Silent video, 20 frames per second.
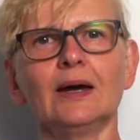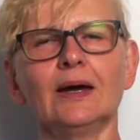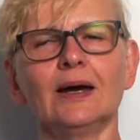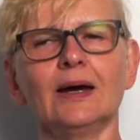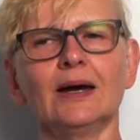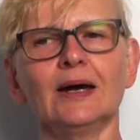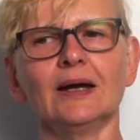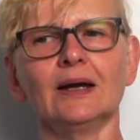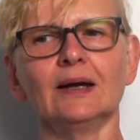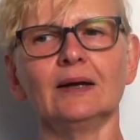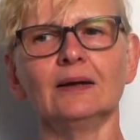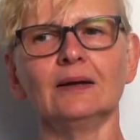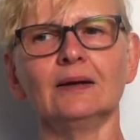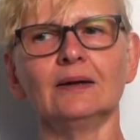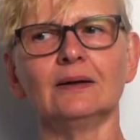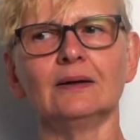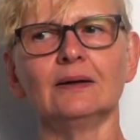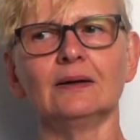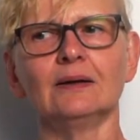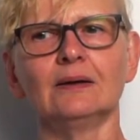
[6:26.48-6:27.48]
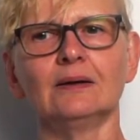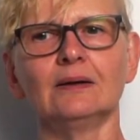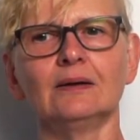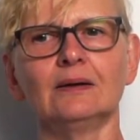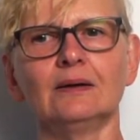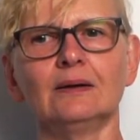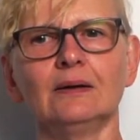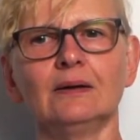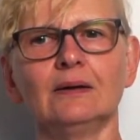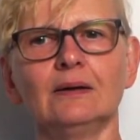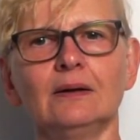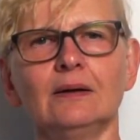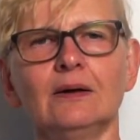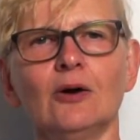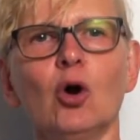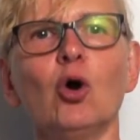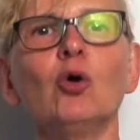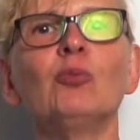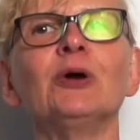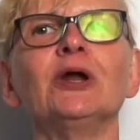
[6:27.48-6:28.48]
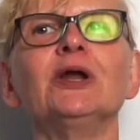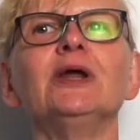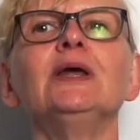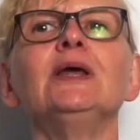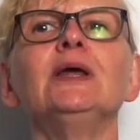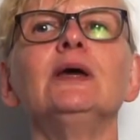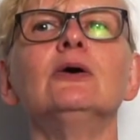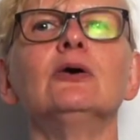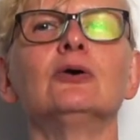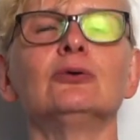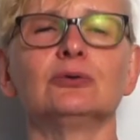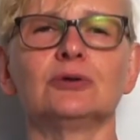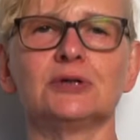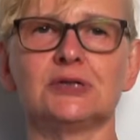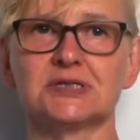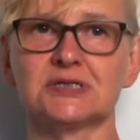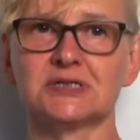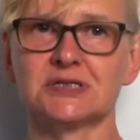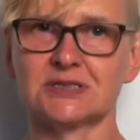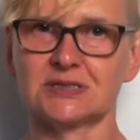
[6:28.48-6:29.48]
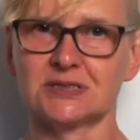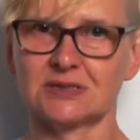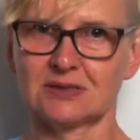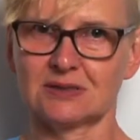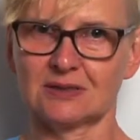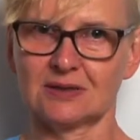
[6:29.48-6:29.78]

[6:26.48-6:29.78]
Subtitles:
And open ego is